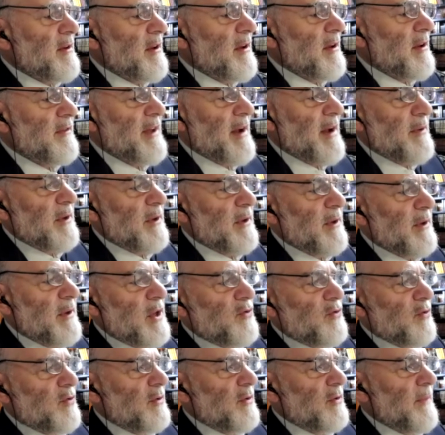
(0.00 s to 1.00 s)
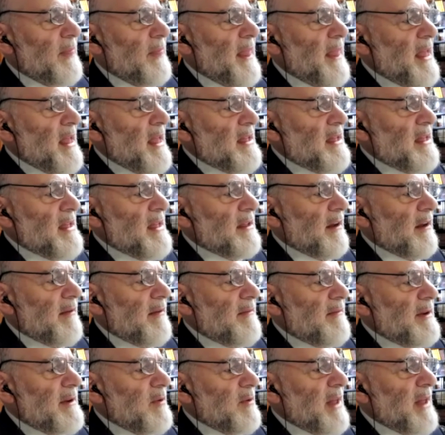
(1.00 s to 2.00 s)
Is that really true?
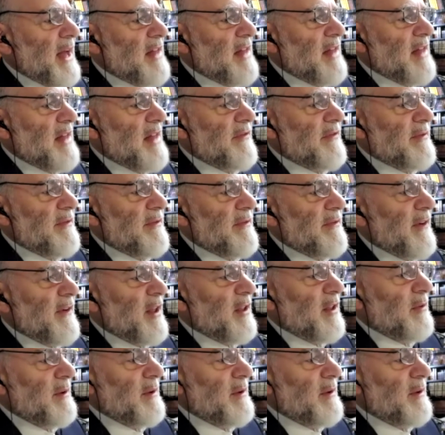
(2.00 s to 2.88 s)
We'll ask from the following